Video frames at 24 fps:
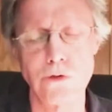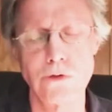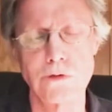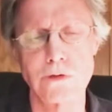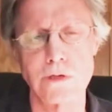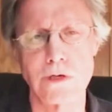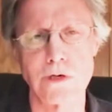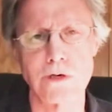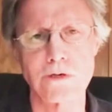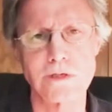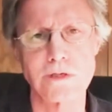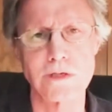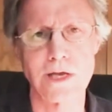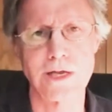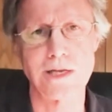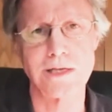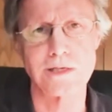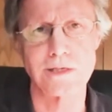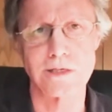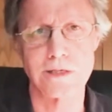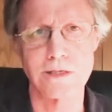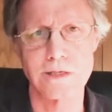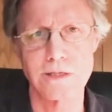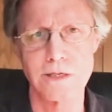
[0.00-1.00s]
you use in your
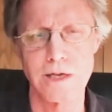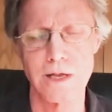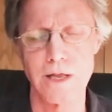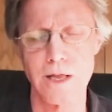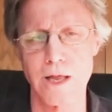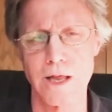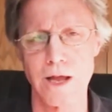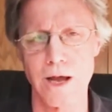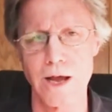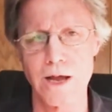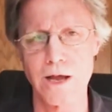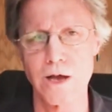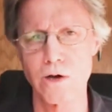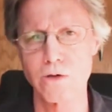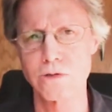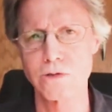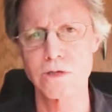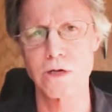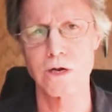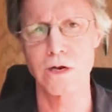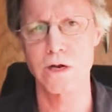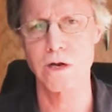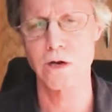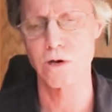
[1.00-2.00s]
sentences. I
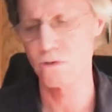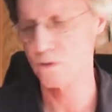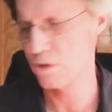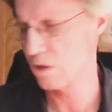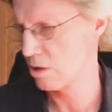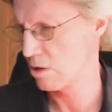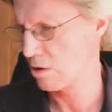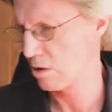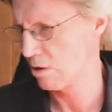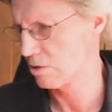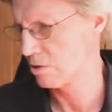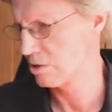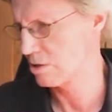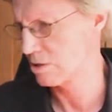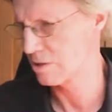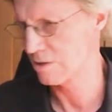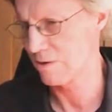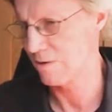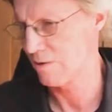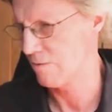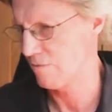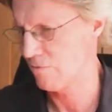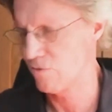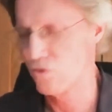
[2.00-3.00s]
hosted a coaching call
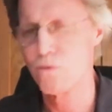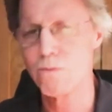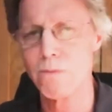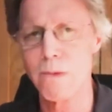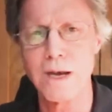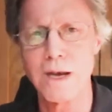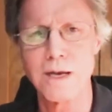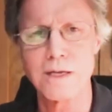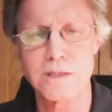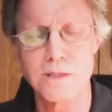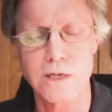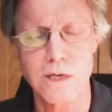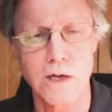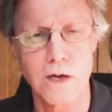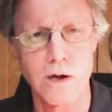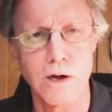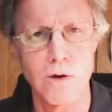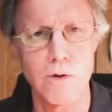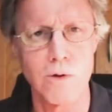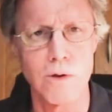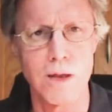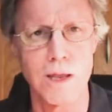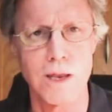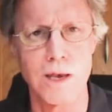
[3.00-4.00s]
just a few minutes
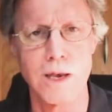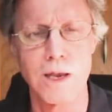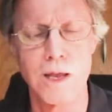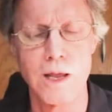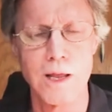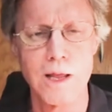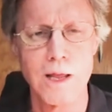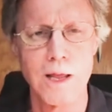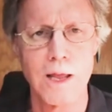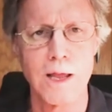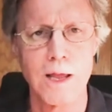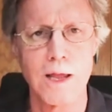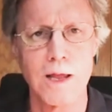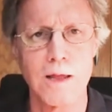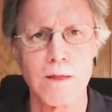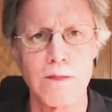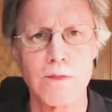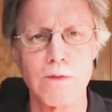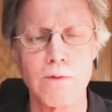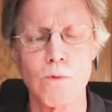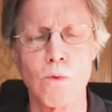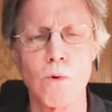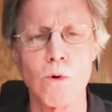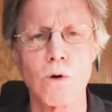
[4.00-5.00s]
ago, and
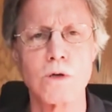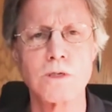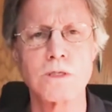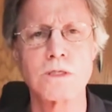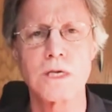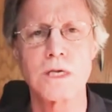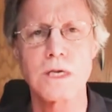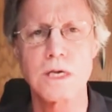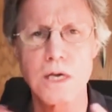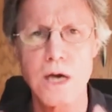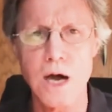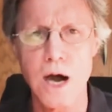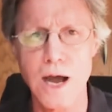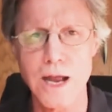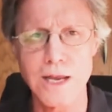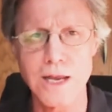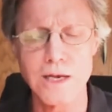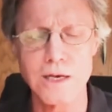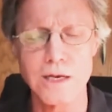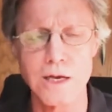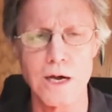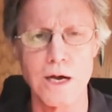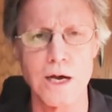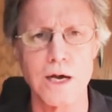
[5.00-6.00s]
the words
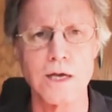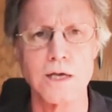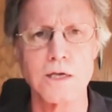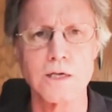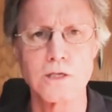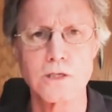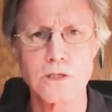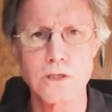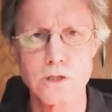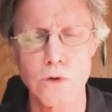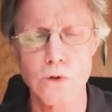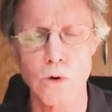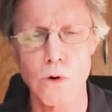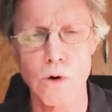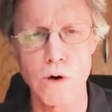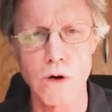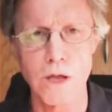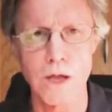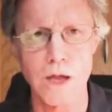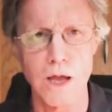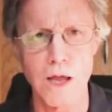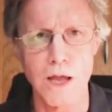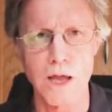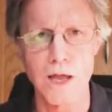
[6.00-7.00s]
kinda,
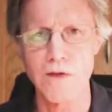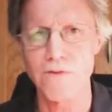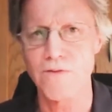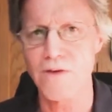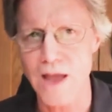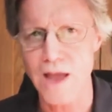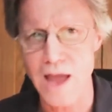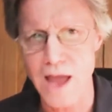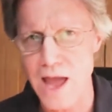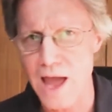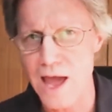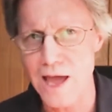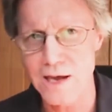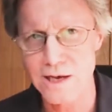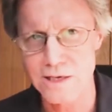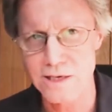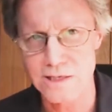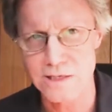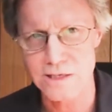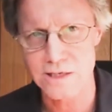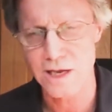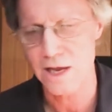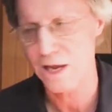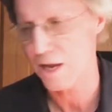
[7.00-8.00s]
sorta, if I
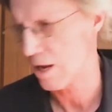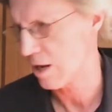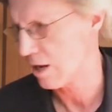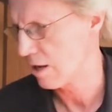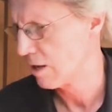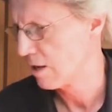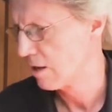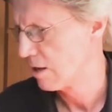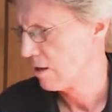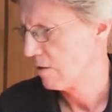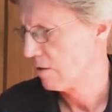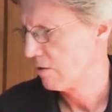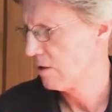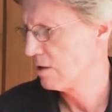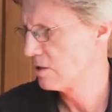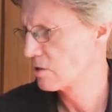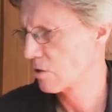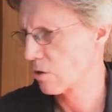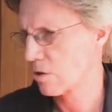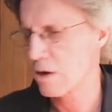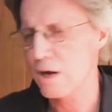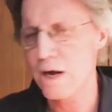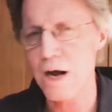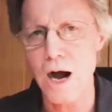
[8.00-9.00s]
had to say,
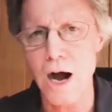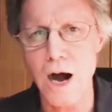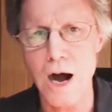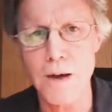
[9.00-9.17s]
these are